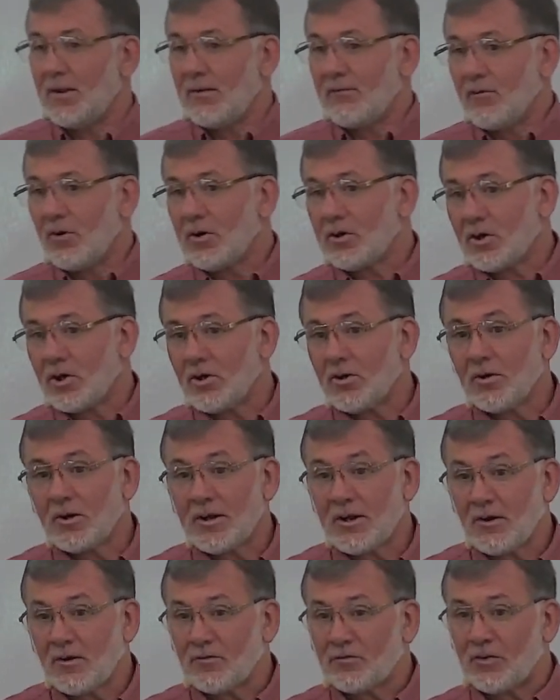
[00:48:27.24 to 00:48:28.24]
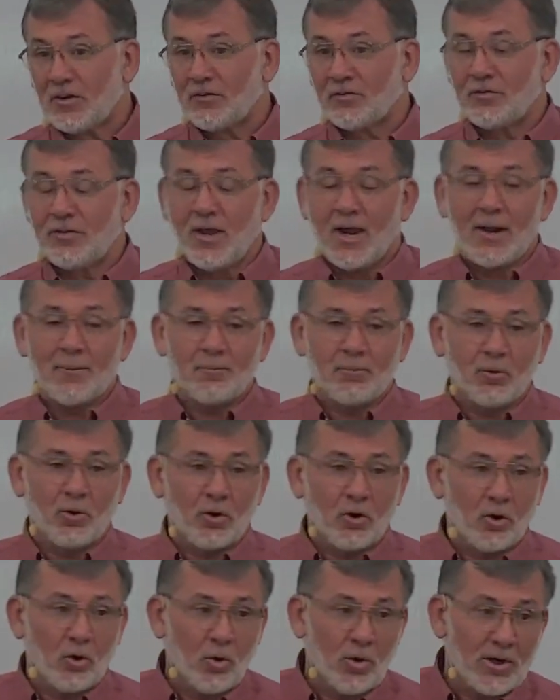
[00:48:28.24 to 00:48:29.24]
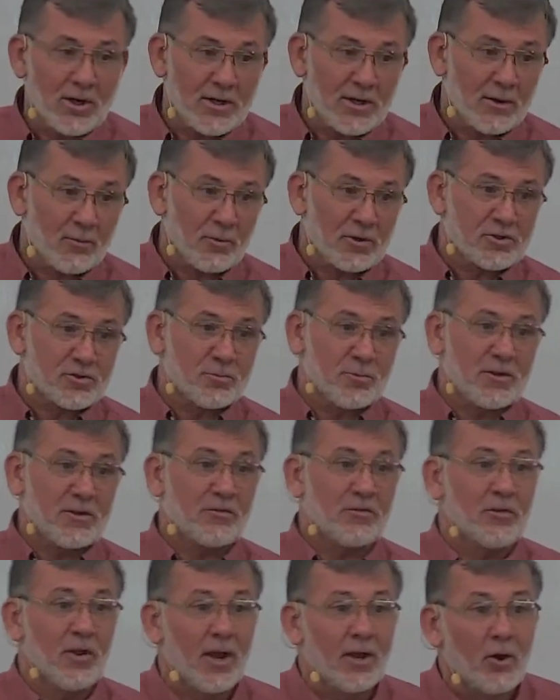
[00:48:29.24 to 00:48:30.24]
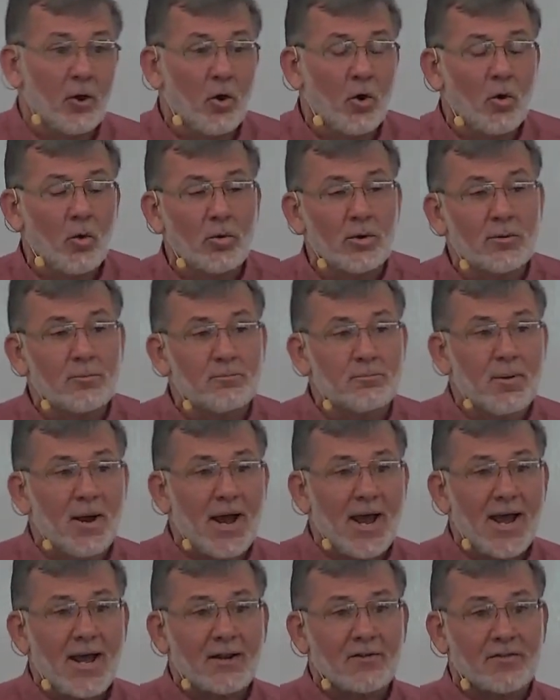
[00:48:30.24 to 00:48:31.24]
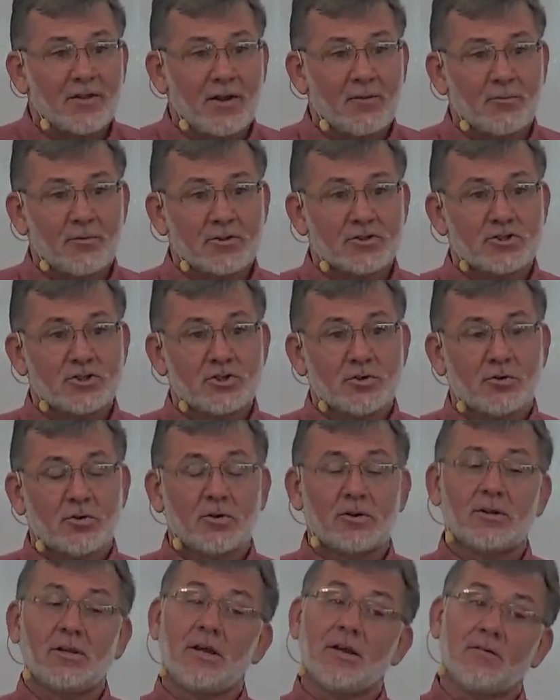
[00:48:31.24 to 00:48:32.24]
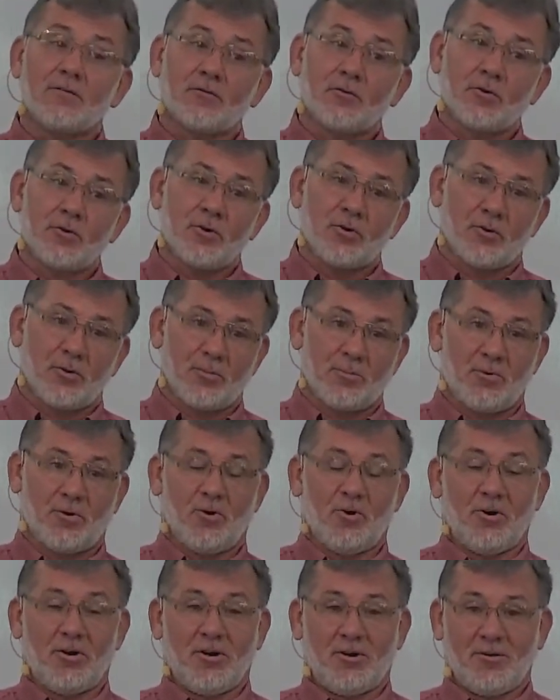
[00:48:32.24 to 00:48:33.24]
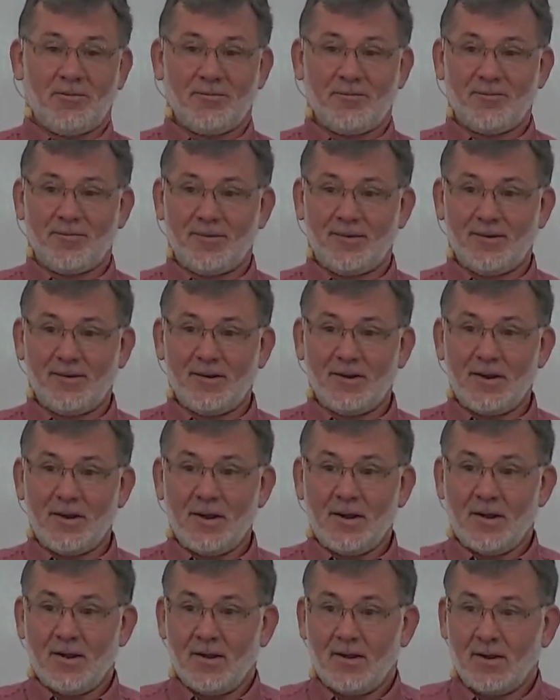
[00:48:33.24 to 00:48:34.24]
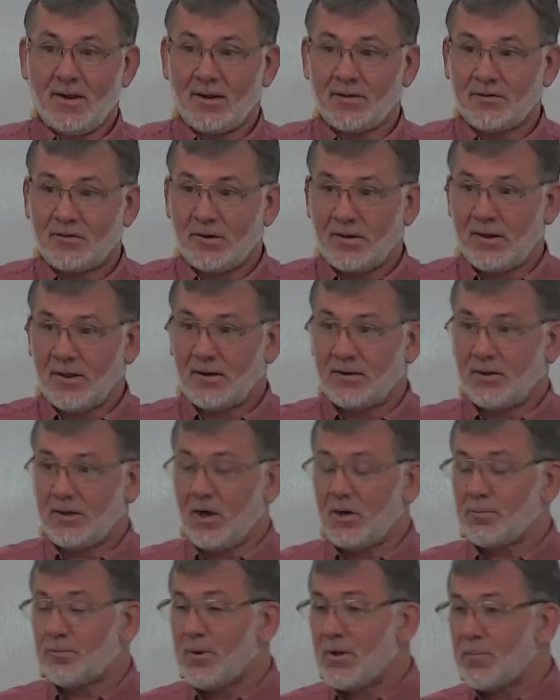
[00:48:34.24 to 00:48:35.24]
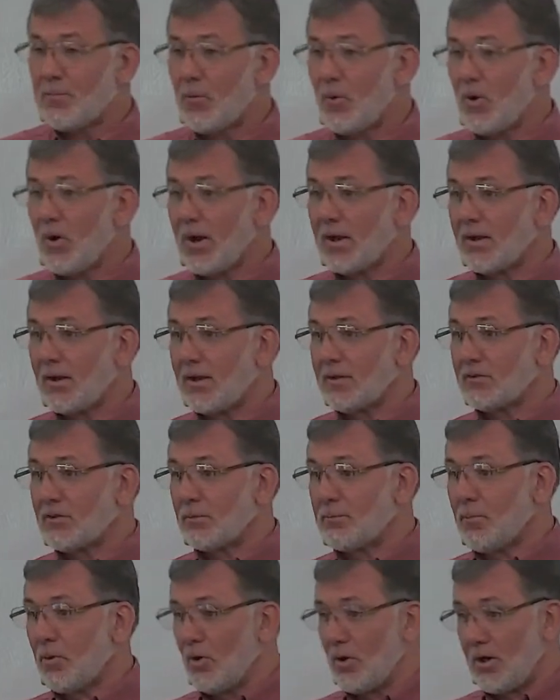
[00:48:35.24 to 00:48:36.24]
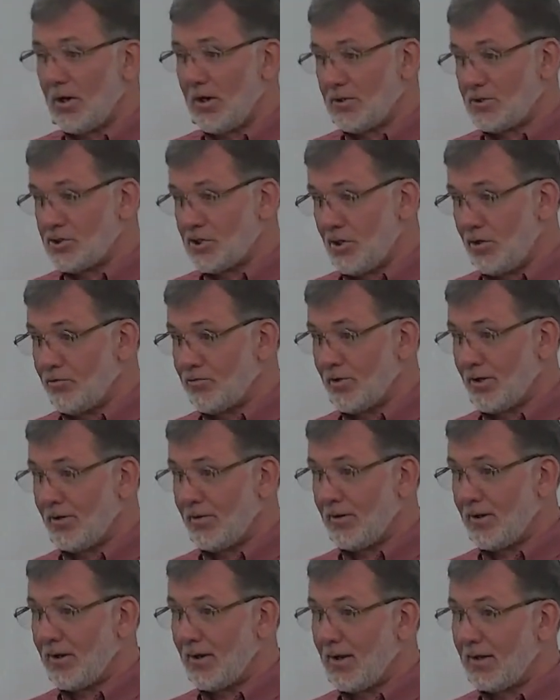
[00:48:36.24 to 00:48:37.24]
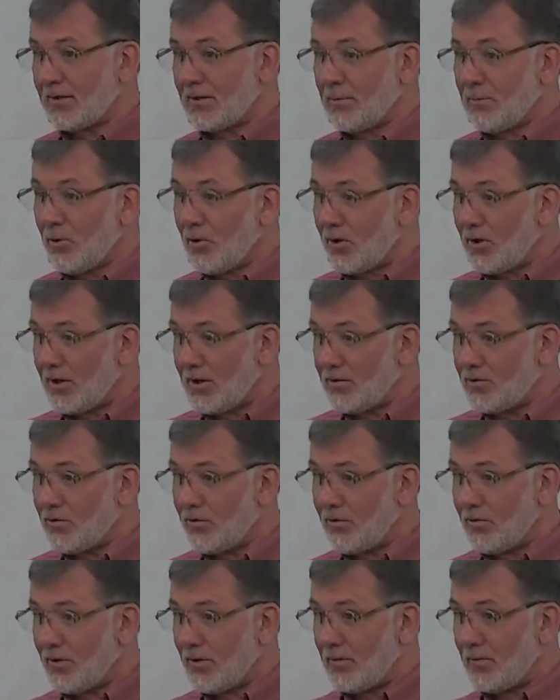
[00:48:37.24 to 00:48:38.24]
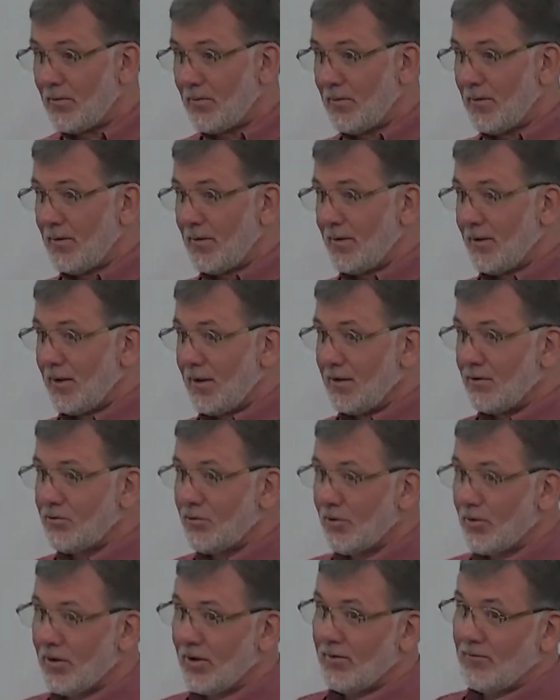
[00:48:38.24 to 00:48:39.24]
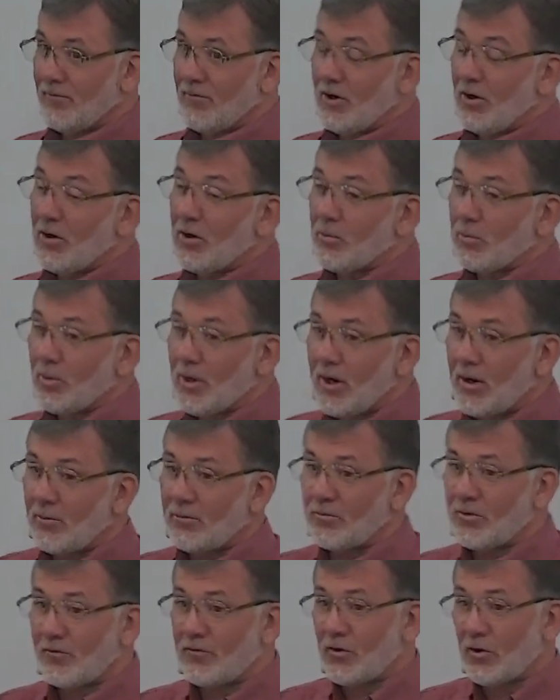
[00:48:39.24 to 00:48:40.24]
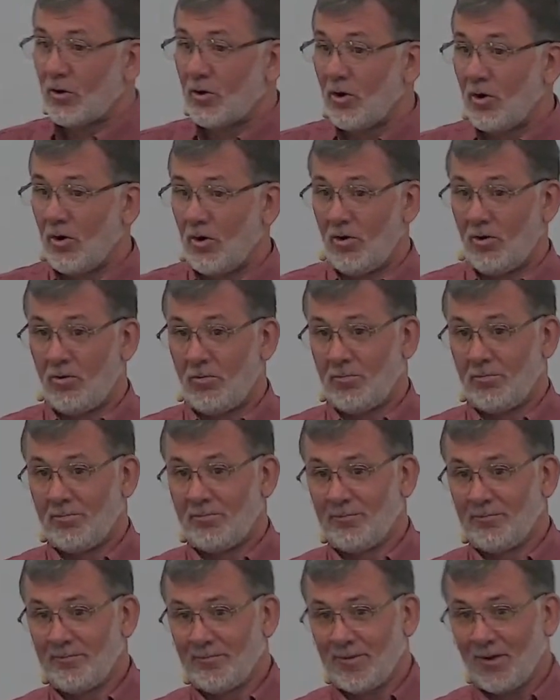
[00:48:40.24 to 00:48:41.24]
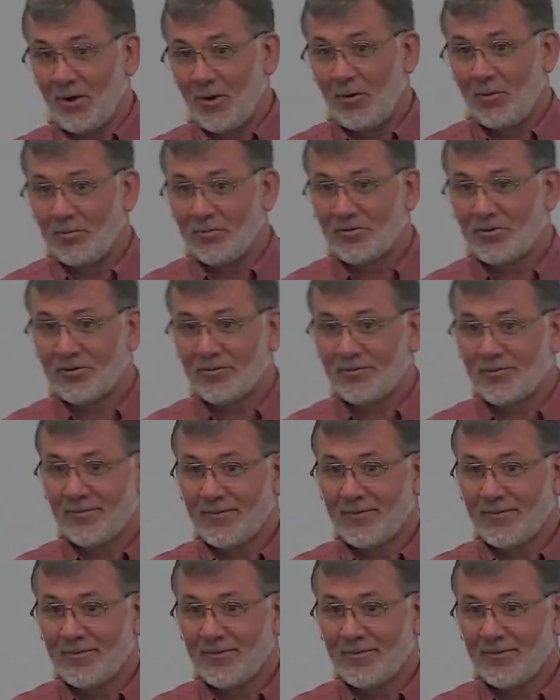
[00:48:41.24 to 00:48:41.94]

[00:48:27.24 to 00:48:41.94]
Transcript: very clearly here it says not purloining, which means not holding back that which you could give to your employer. And, and young people, I'd like to put it, and children, I'd like to put it into the, into the very realms of your home, homes.